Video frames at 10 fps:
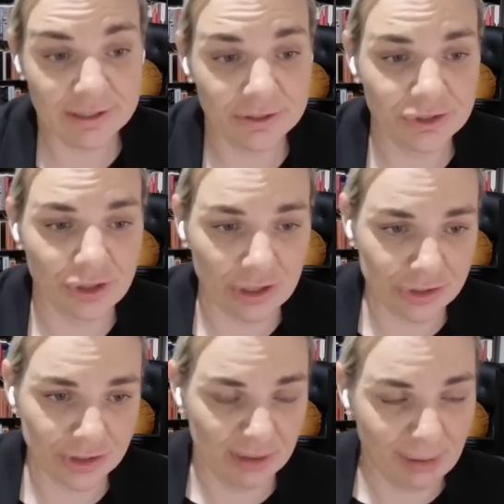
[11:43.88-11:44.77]

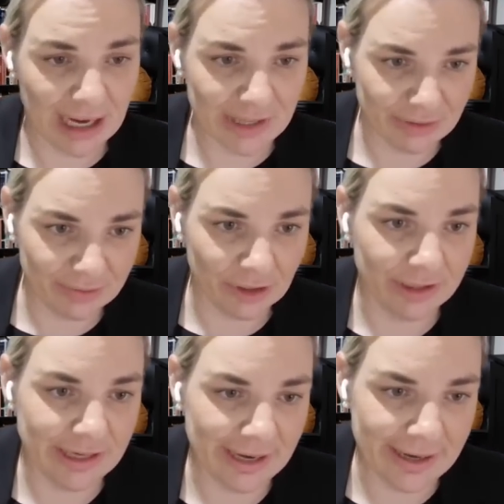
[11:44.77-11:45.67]
construction, the path we've
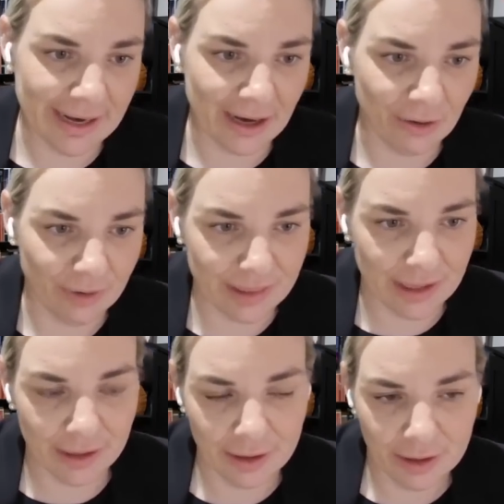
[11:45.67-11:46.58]
gone down now with
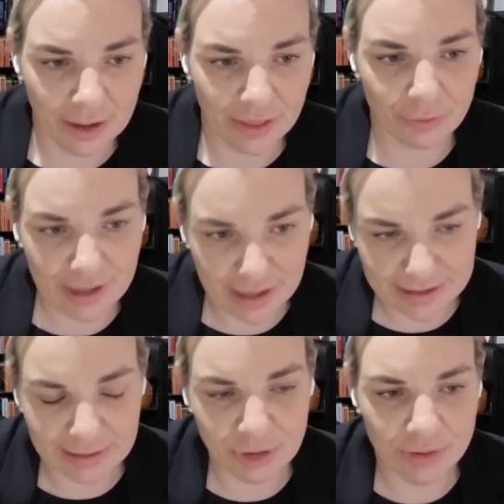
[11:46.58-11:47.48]
the 3
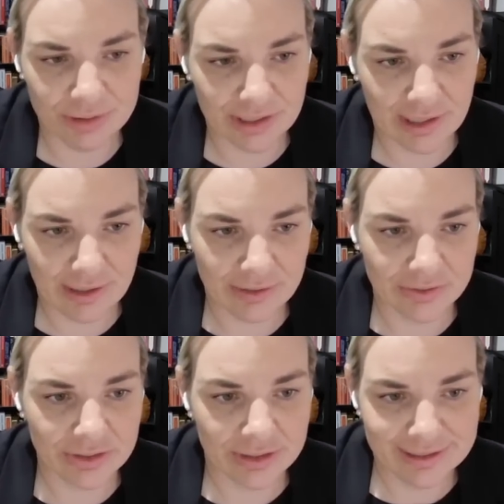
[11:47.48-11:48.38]
AWDs,